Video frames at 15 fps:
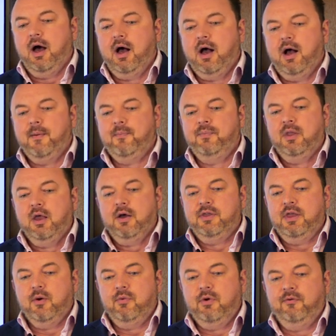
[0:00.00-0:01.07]

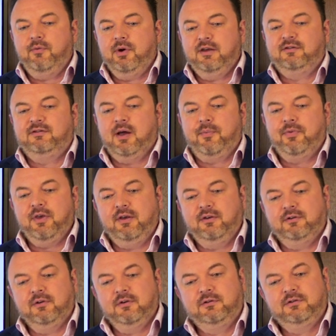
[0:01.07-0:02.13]
that would have really stuffed
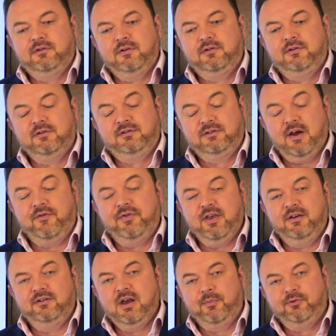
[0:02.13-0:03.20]

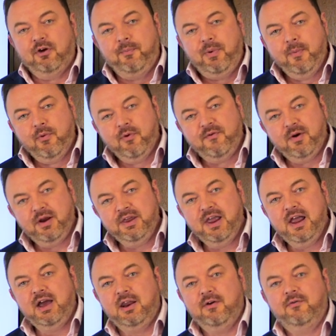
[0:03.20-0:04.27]
things up. So people were very
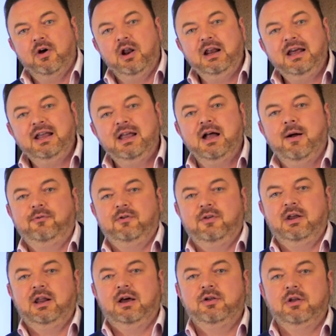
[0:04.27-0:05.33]
negative leading up to
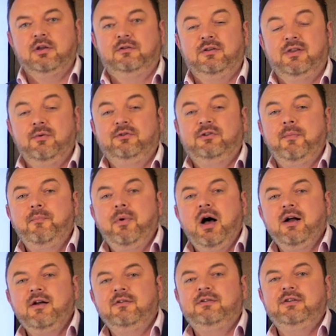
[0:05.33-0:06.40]
the election. So there were some
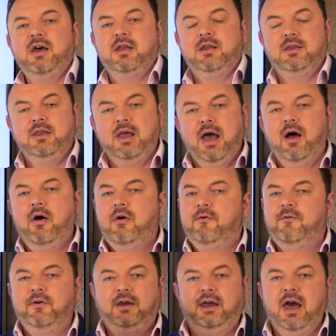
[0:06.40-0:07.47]
bargains then. Now,
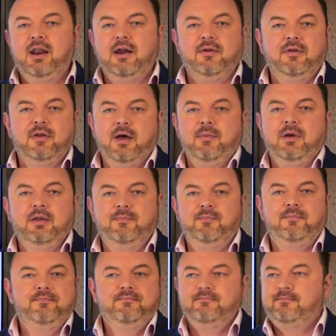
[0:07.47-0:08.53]
forget it. I
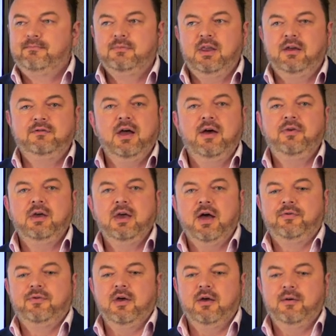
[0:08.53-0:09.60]
mean, there's nothing
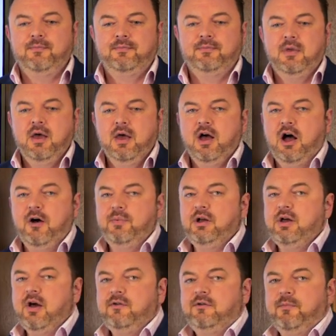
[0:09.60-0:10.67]
out there. I've been
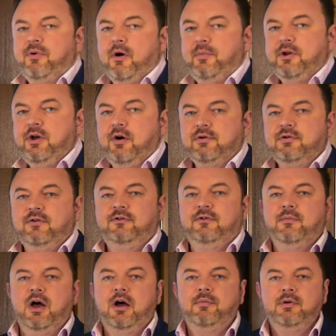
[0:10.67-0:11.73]
going to property auctions
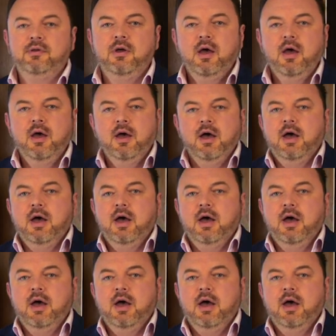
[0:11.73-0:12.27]
in Melbourne